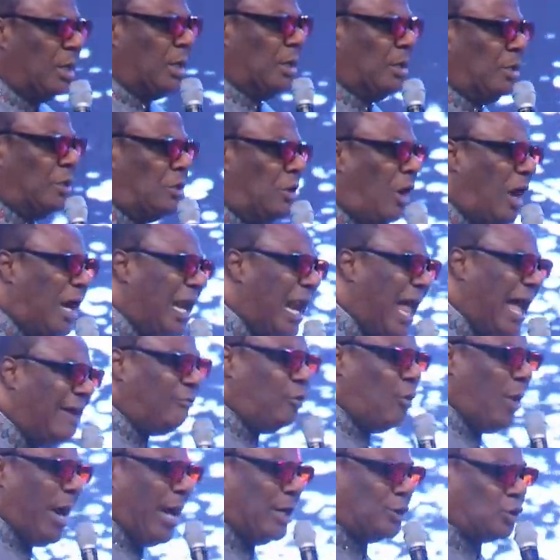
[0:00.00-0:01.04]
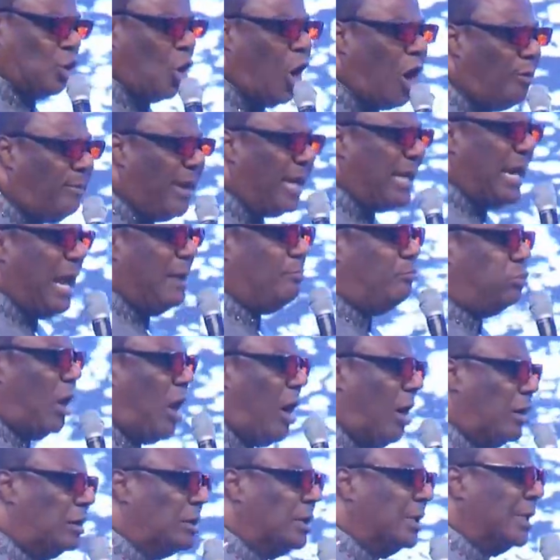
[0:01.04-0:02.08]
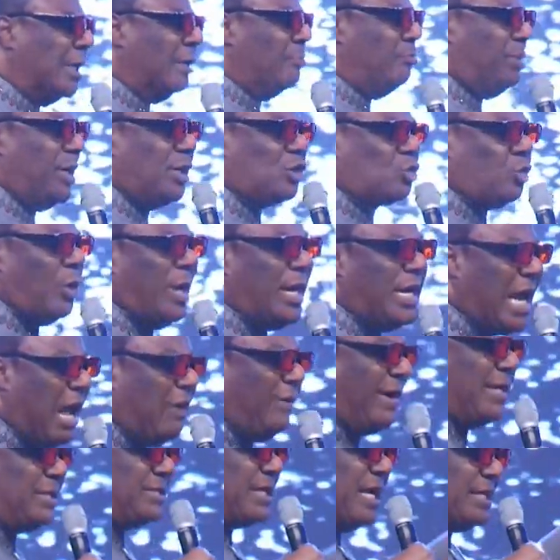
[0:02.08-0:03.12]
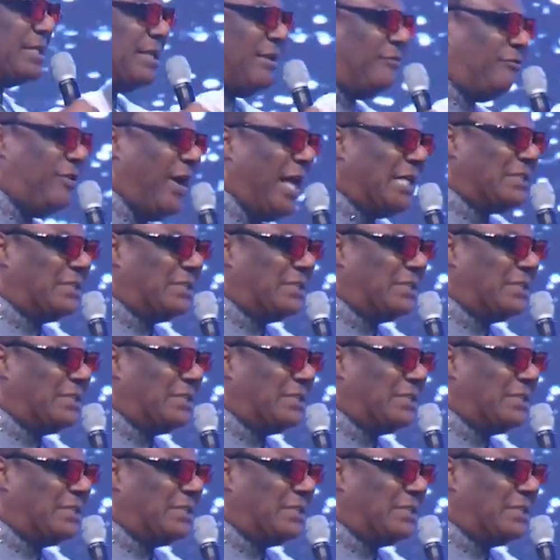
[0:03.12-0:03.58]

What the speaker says: your loved ones, home and abroad, between now and 31st